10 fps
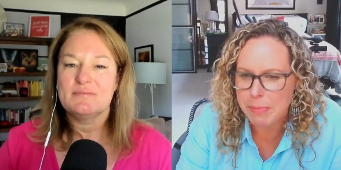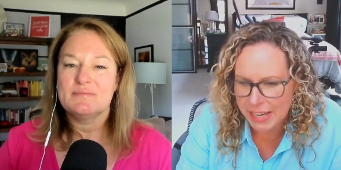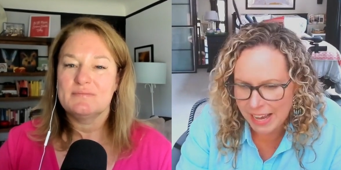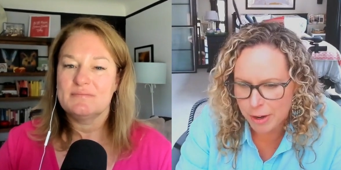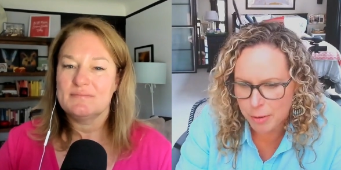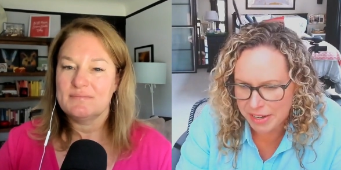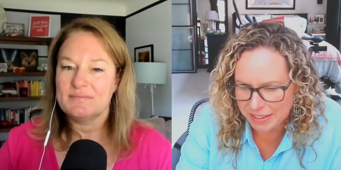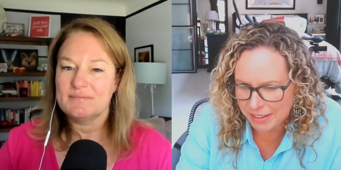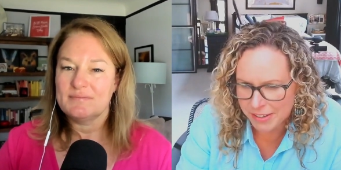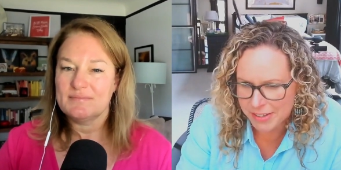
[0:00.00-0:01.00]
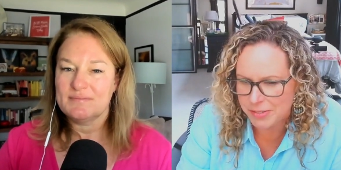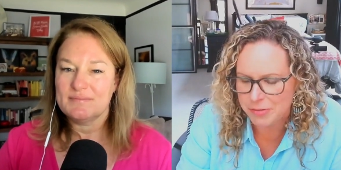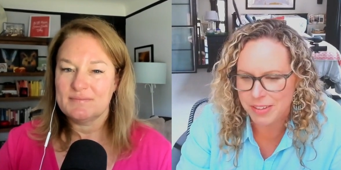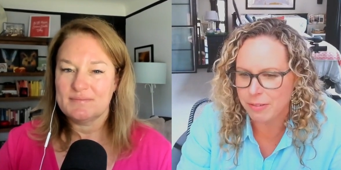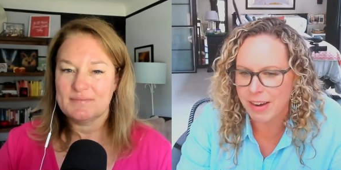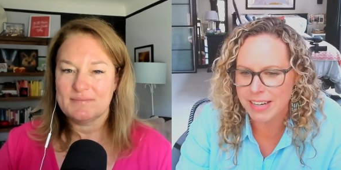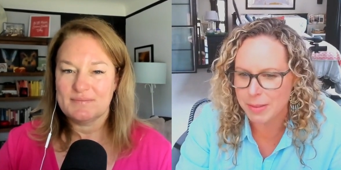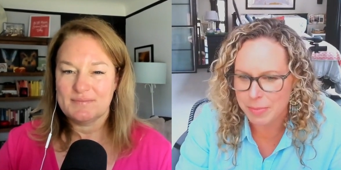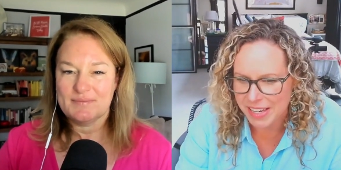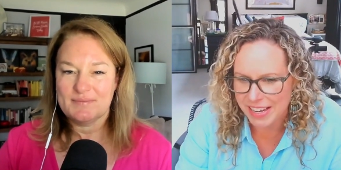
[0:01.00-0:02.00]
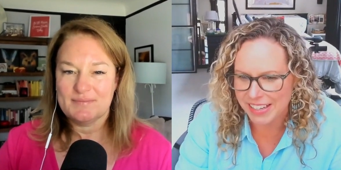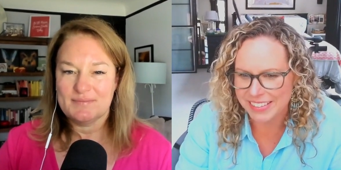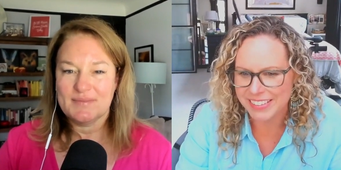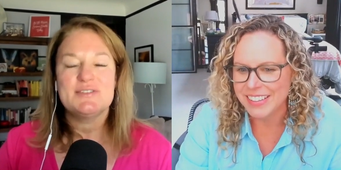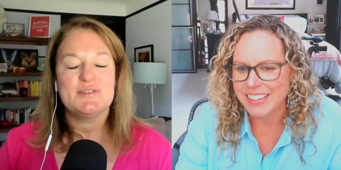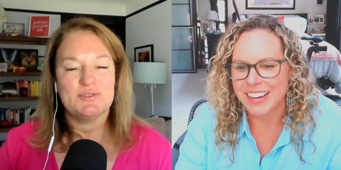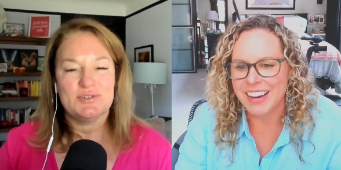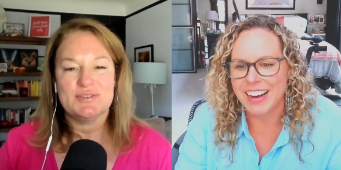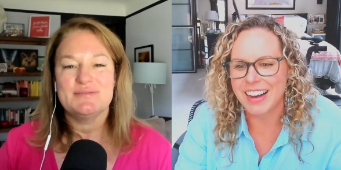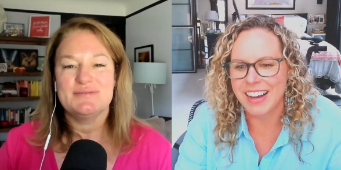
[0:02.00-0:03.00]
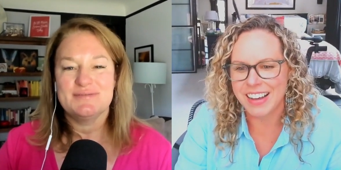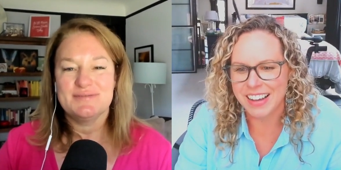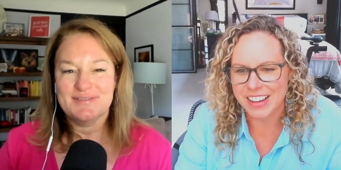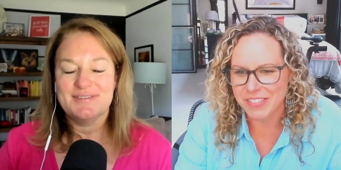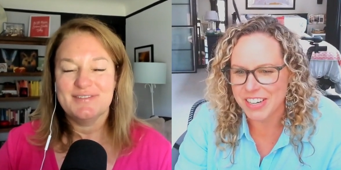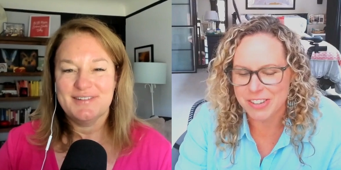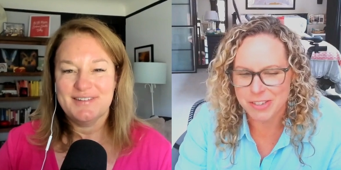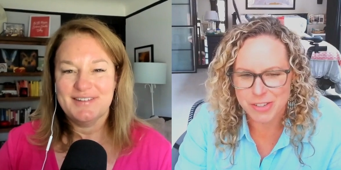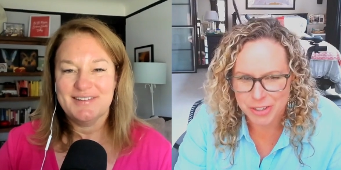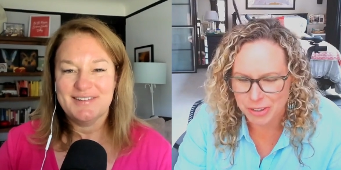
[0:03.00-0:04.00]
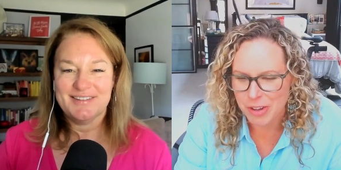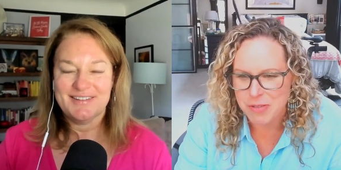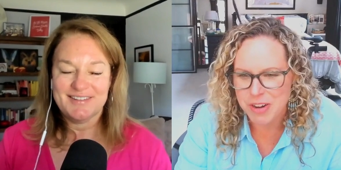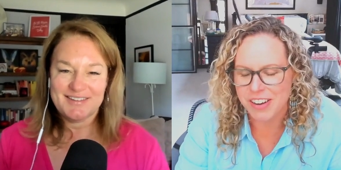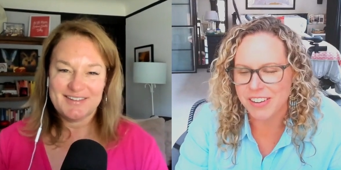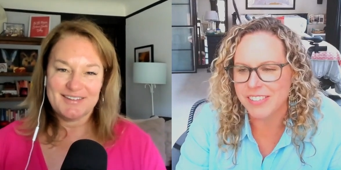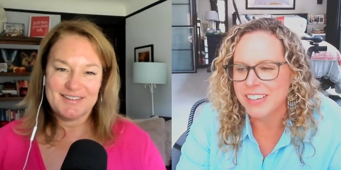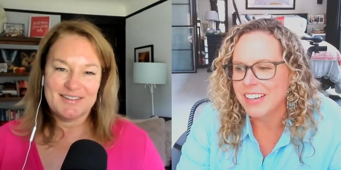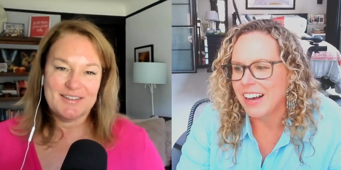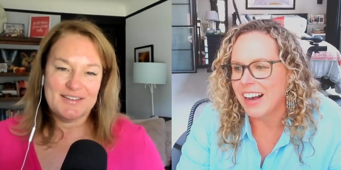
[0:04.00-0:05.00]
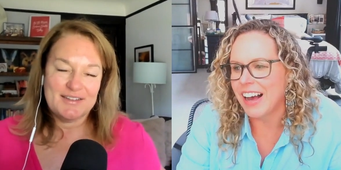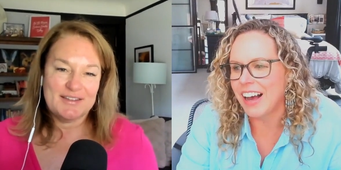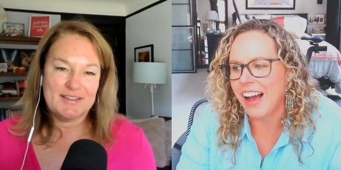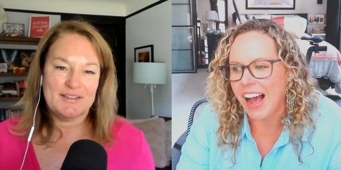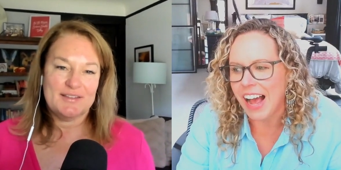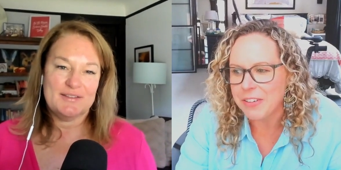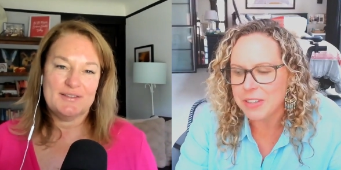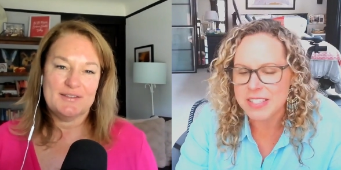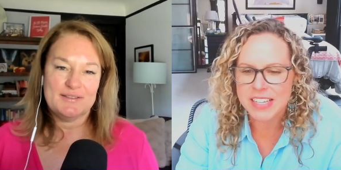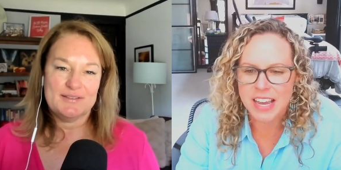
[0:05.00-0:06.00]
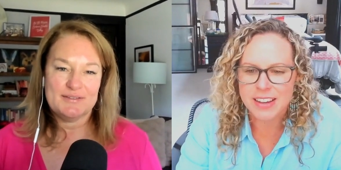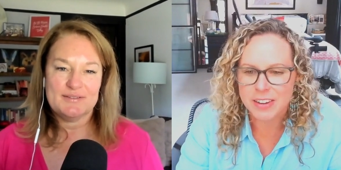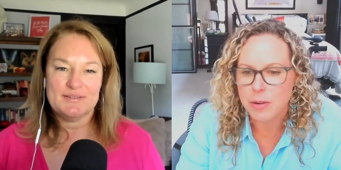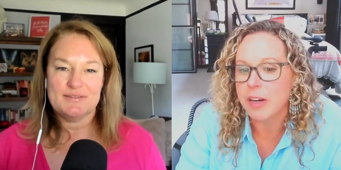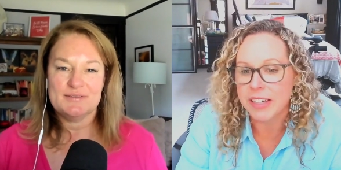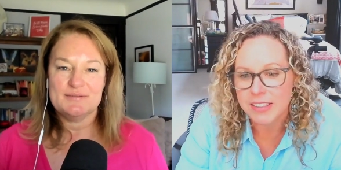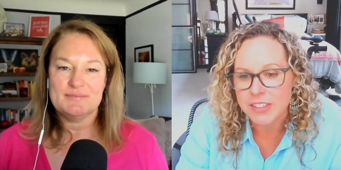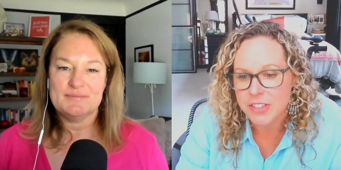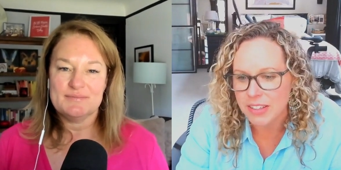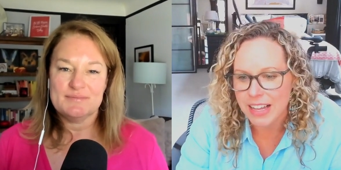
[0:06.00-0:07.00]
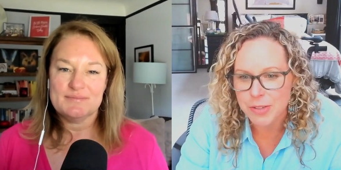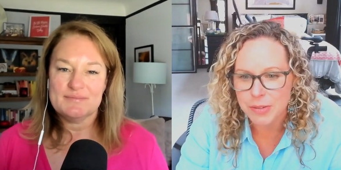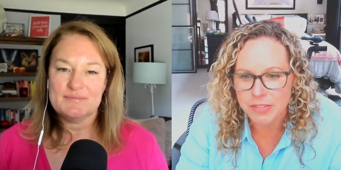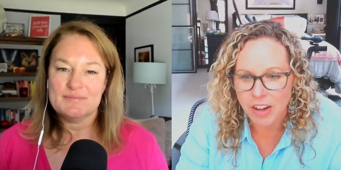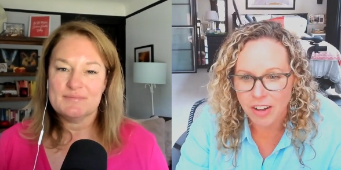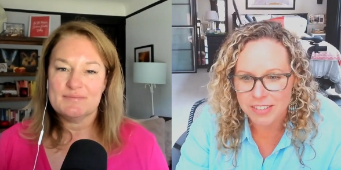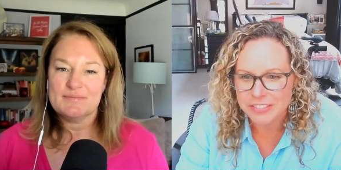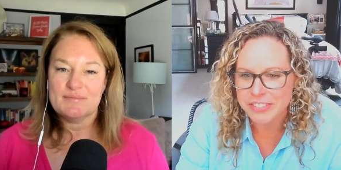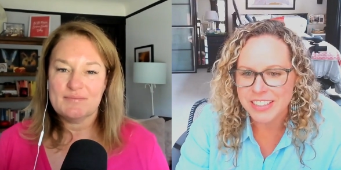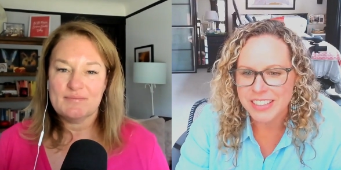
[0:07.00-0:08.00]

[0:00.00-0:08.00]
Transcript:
Speaker 1: pick out our brand colors like right at the beginning. So true. Uh, when you do your logo. Uh, I will say your brand colors are allowed to evolve.